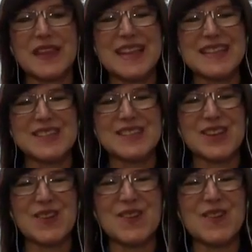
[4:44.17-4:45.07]

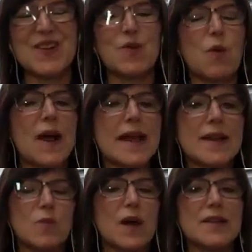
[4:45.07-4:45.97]
So
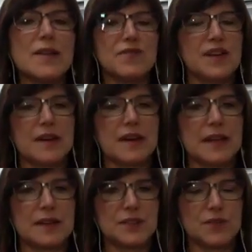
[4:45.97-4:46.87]
why fear
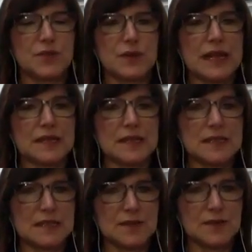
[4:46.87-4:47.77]
out of different
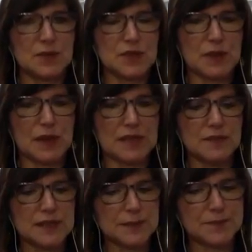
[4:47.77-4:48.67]
realities and different
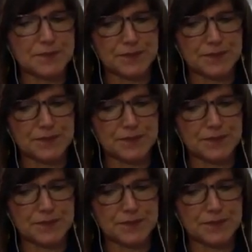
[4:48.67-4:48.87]
perspectives?